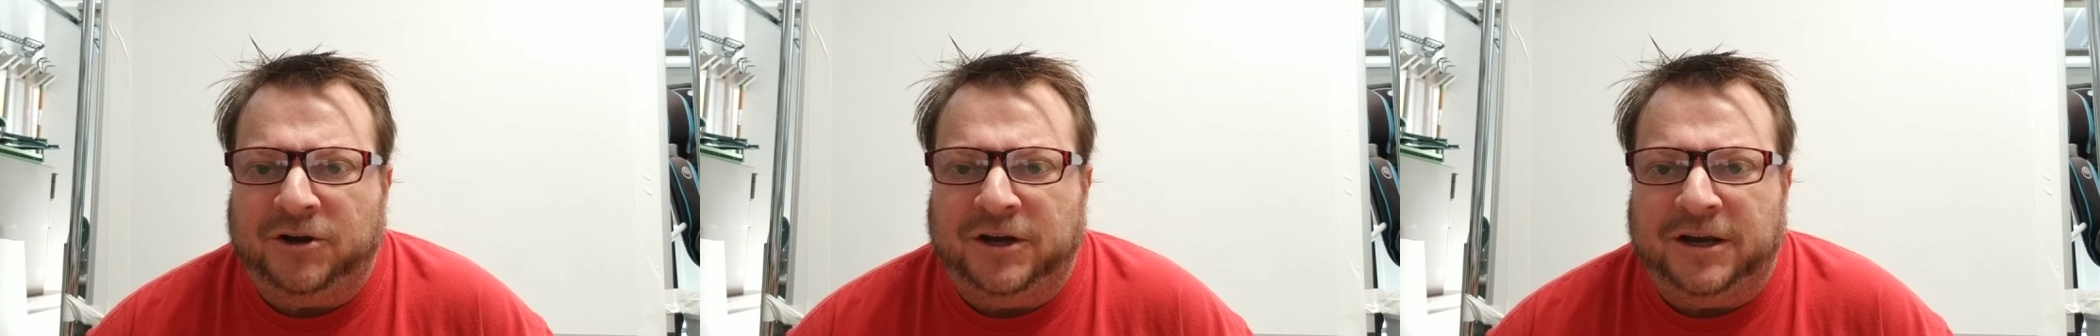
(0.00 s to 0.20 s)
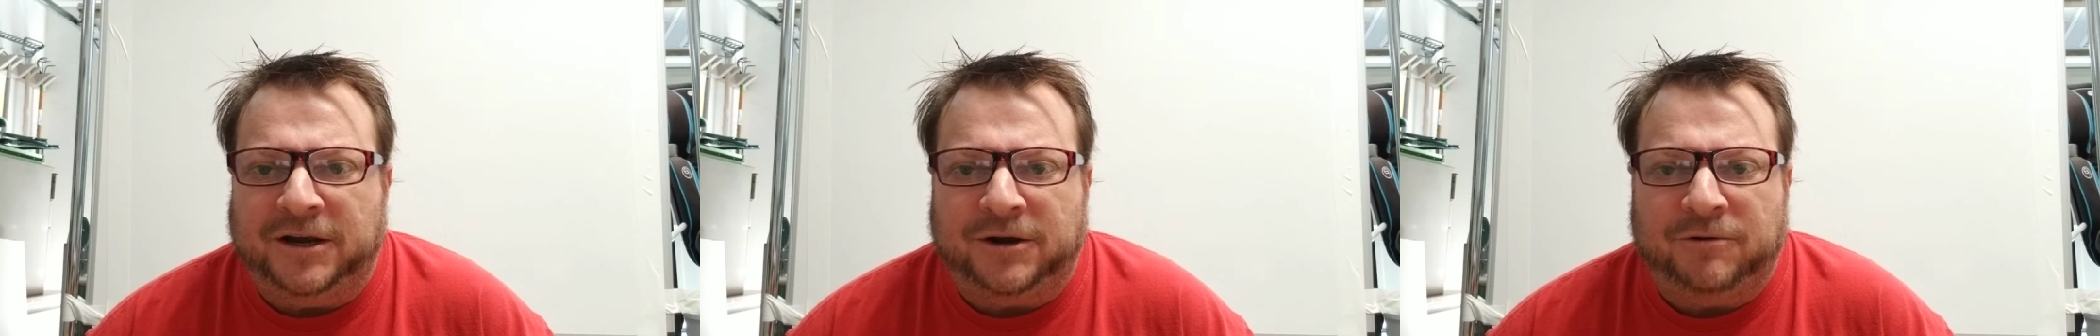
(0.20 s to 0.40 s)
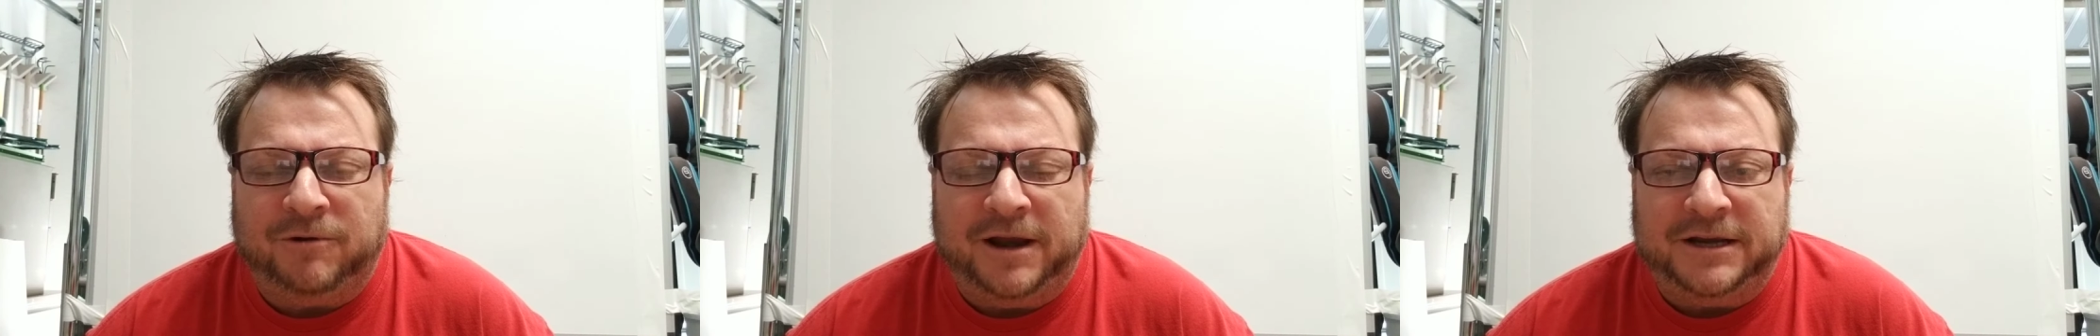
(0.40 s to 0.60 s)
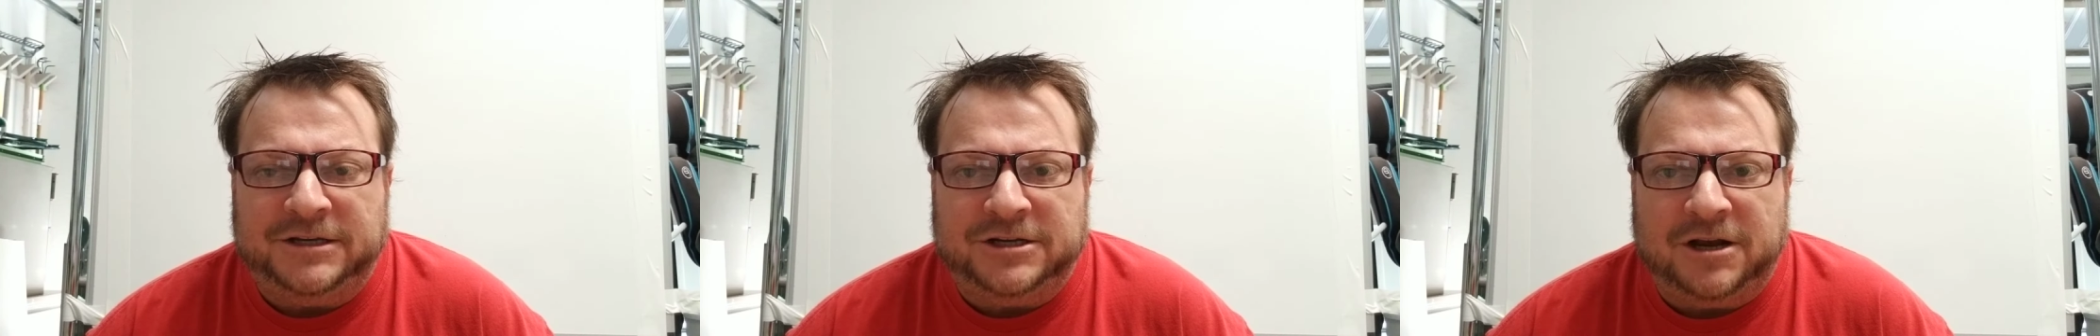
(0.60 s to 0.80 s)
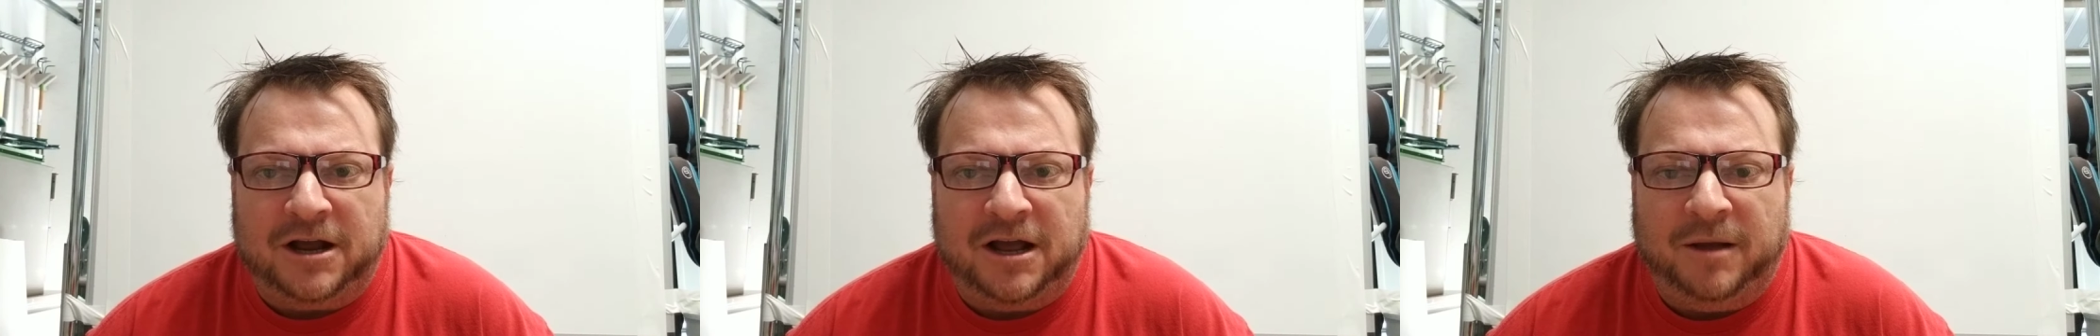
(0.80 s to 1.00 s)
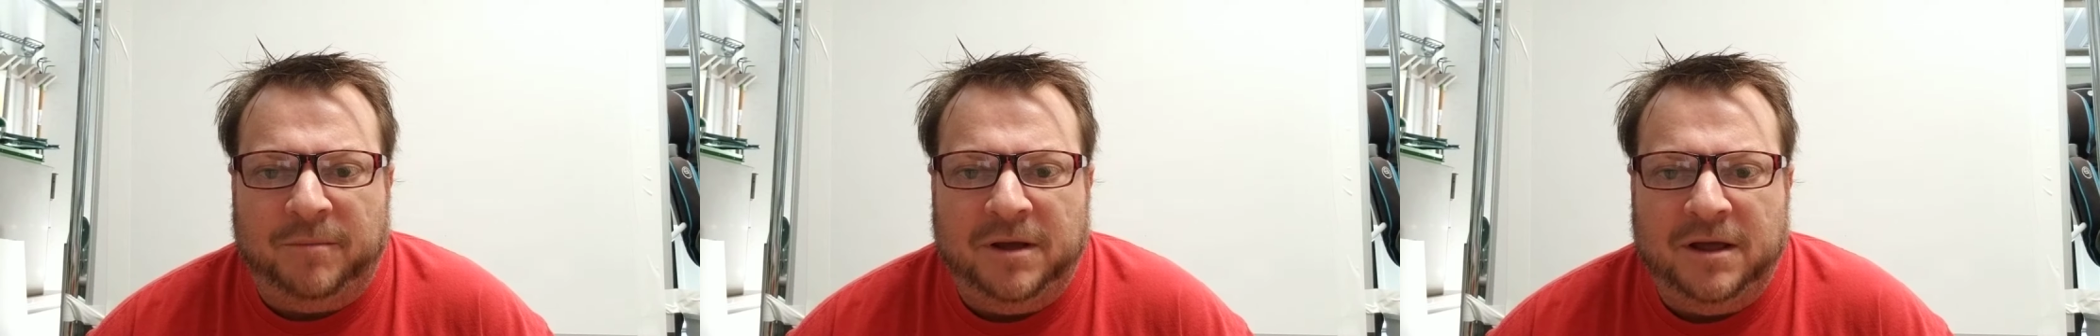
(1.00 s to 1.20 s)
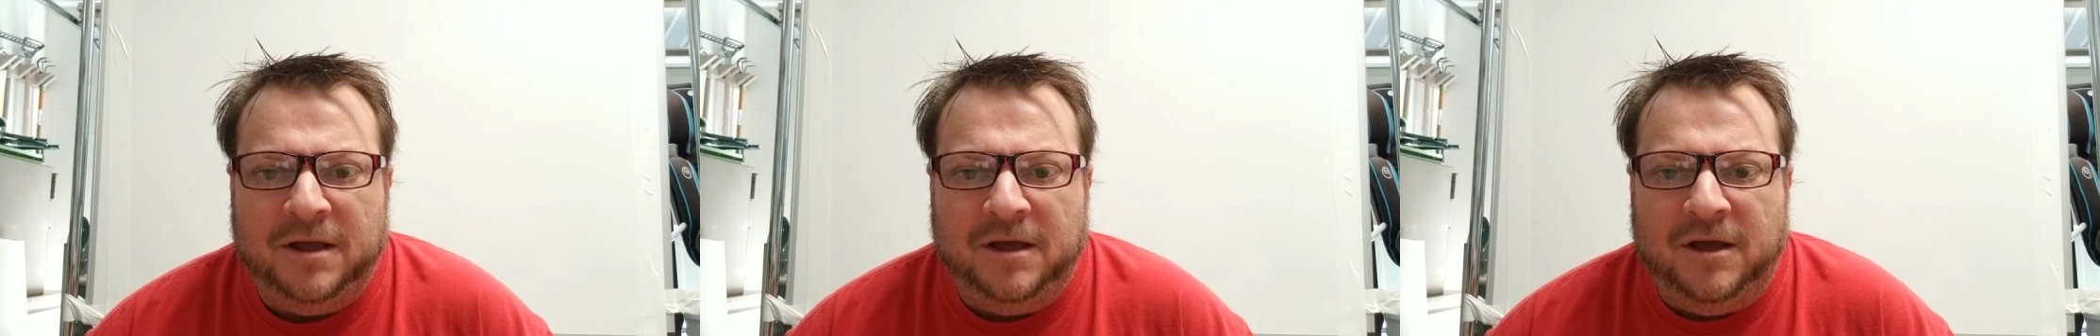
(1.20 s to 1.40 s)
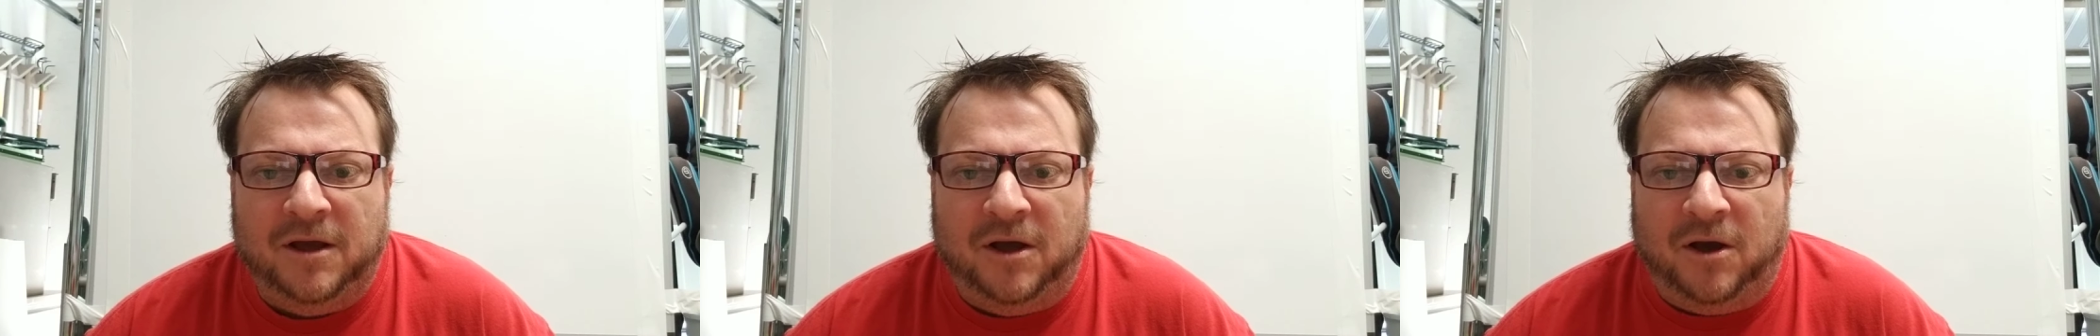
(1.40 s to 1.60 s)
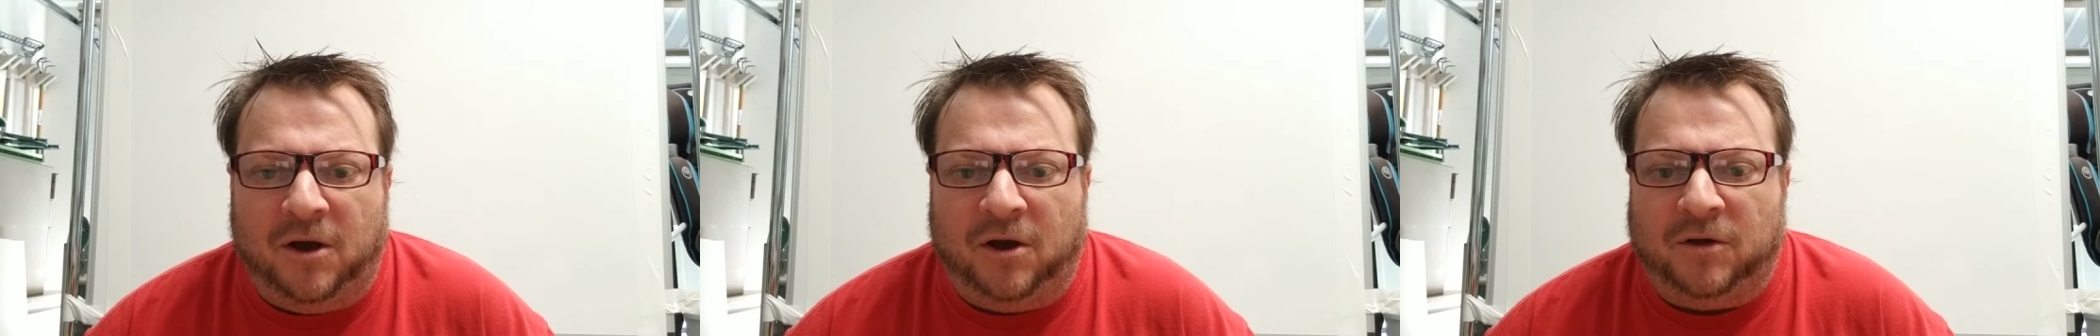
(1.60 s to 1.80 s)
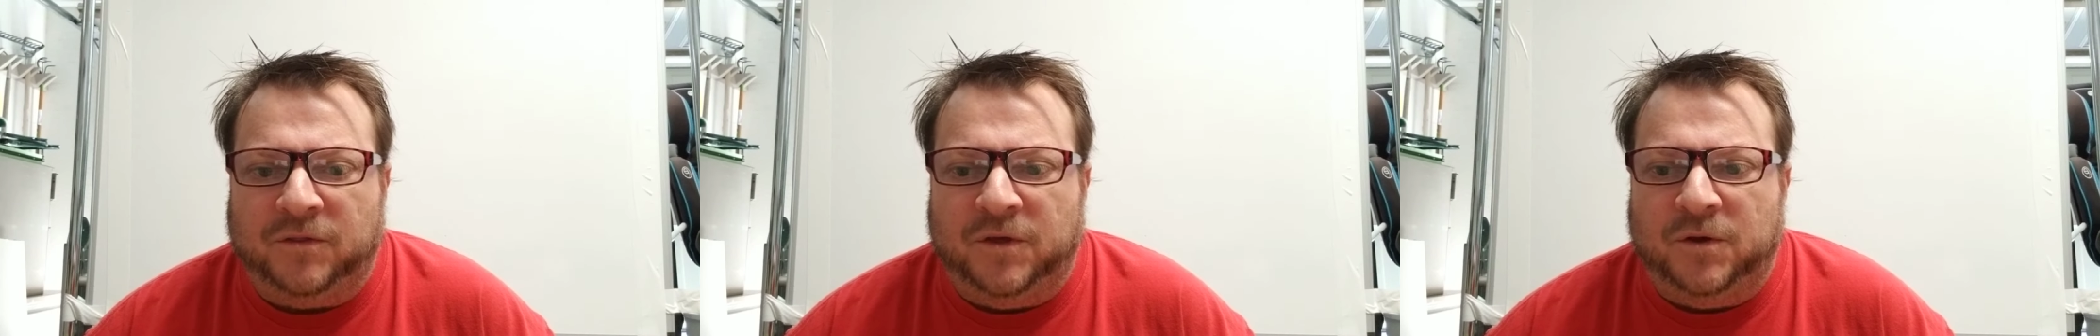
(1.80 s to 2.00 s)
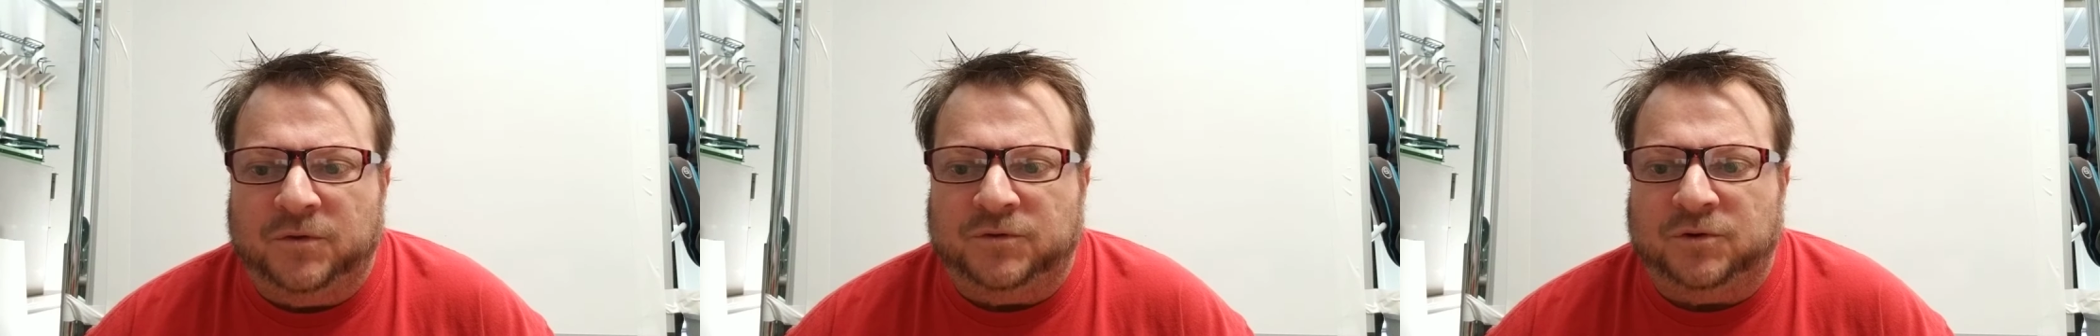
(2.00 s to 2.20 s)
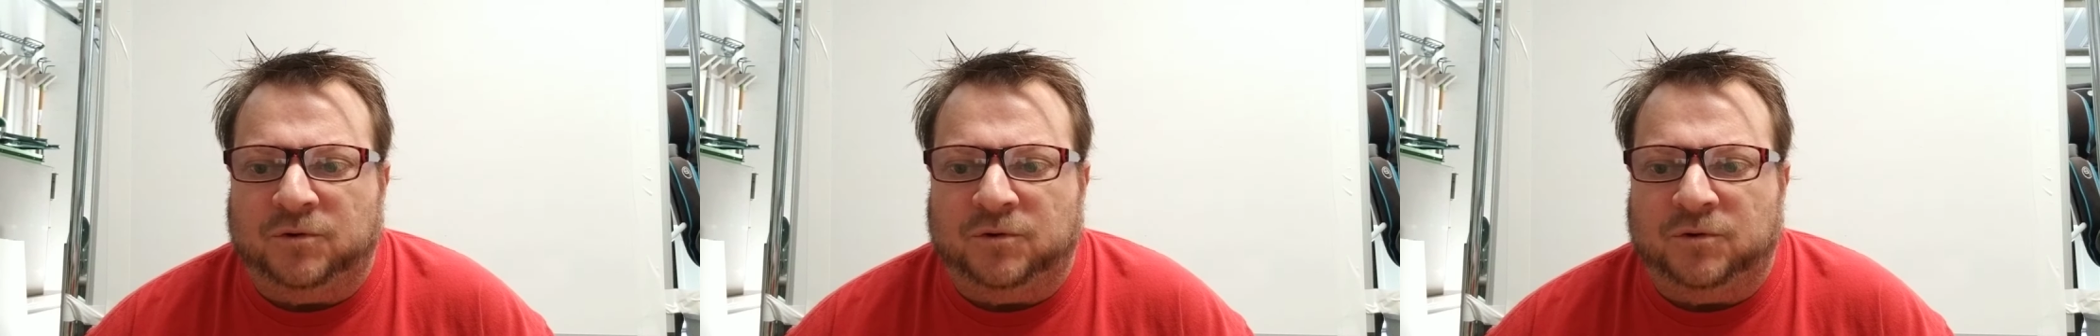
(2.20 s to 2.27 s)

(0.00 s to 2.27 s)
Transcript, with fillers: You did a great job all those